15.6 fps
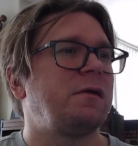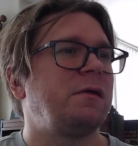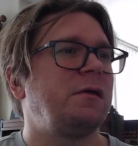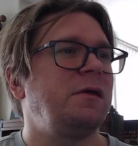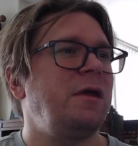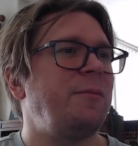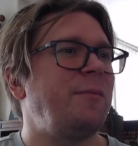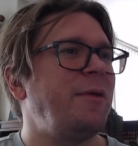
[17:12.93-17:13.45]

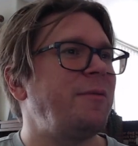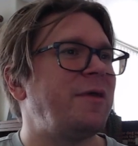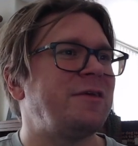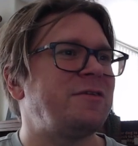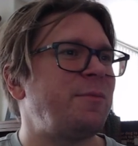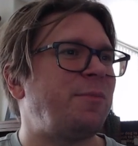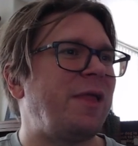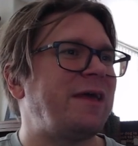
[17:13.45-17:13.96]
Yeah, maybe,
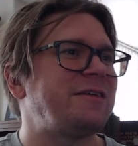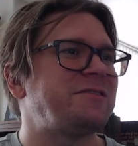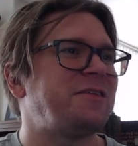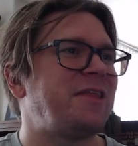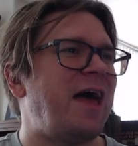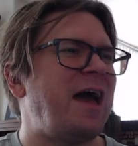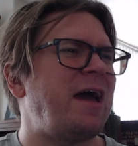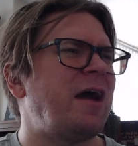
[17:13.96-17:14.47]
is it blank
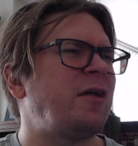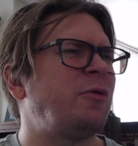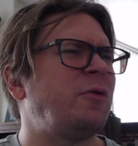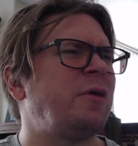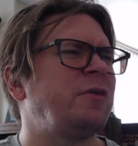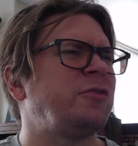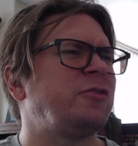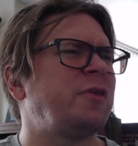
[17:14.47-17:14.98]
slat? I don't
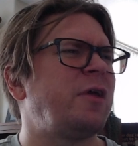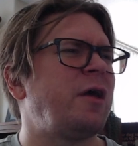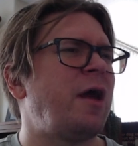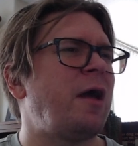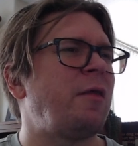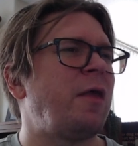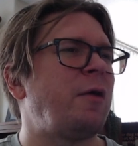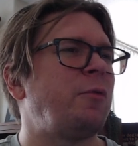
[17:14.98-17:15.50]
understand
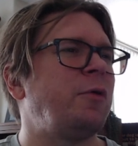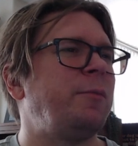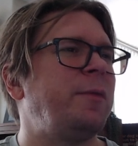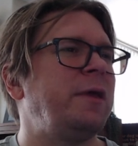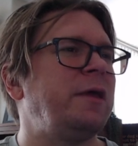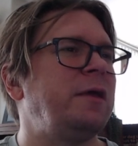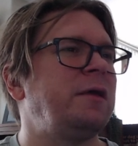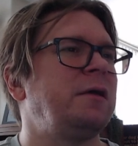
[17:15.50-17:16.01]
how that would
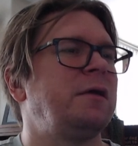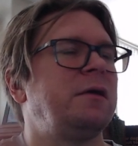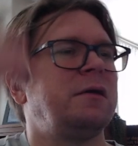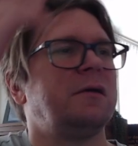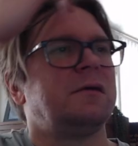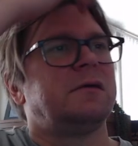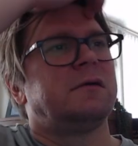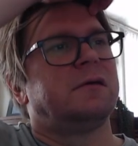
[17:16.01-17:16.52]
be
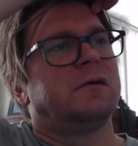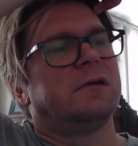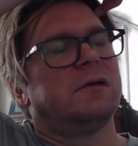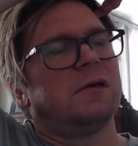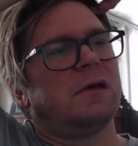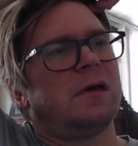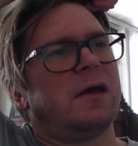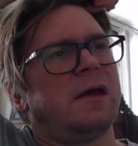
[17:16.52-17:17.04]

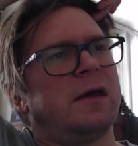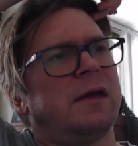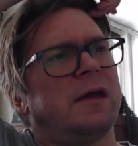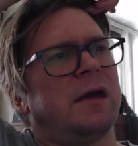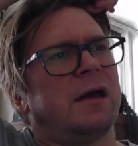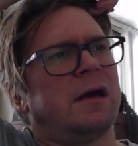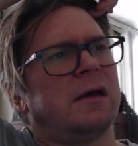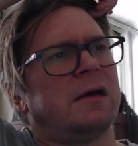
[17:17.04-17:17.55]

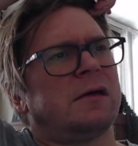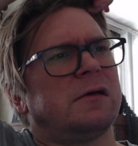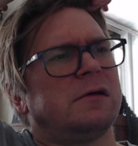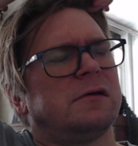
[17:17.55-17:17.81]
a,